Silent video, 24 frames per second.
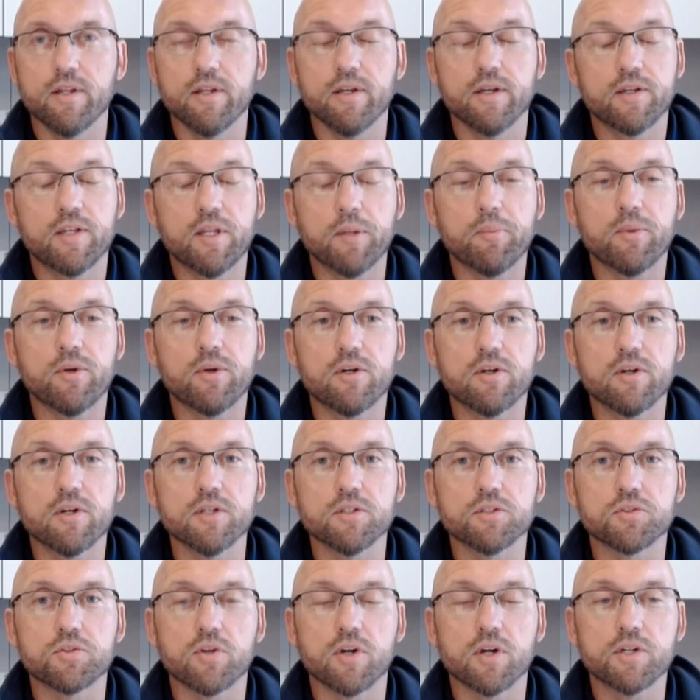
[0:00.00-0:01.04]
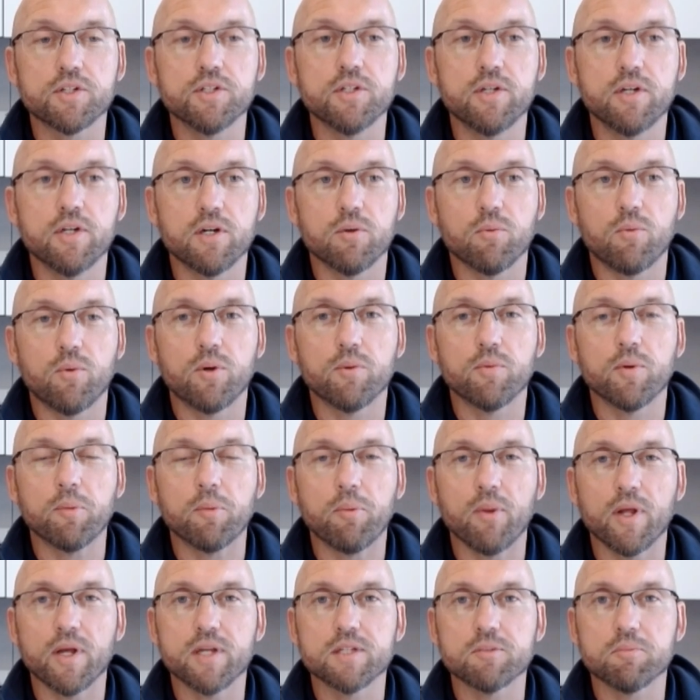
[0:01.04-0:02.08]
a typical construction year, we'll
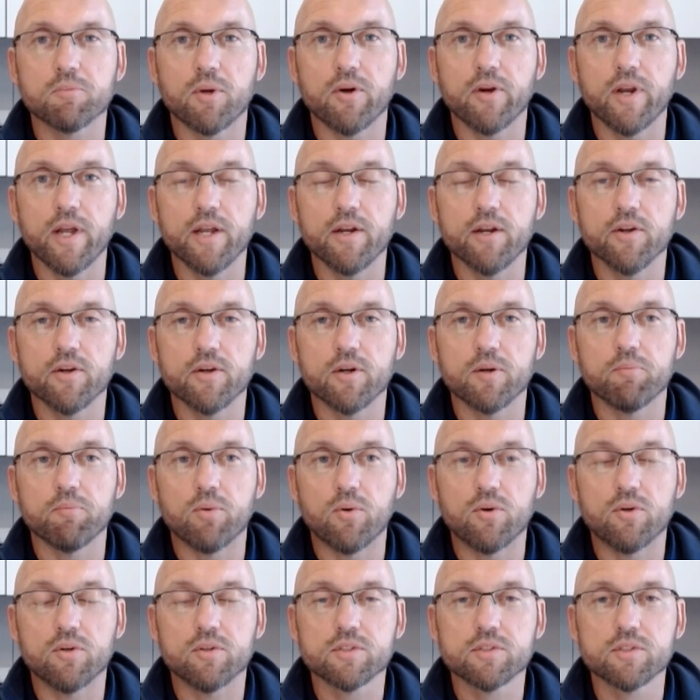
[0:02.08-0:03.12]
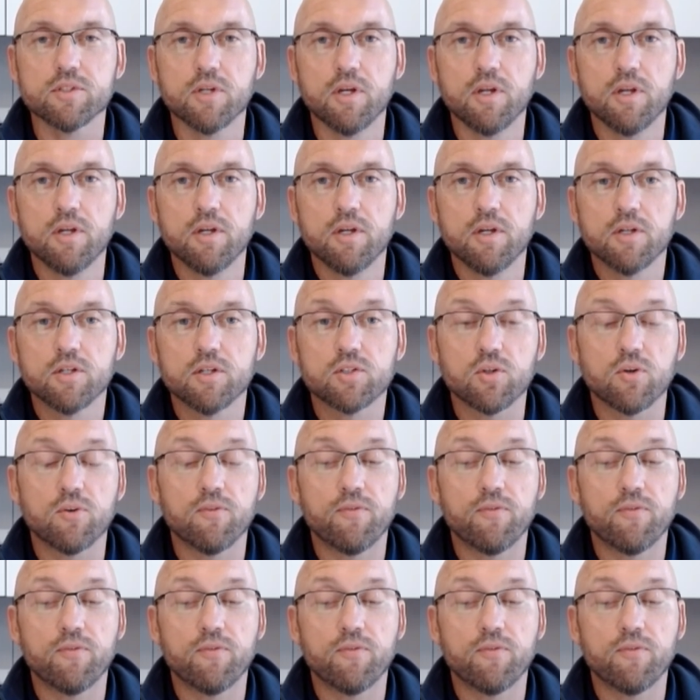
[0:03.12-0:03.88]
replace about 800 poles. So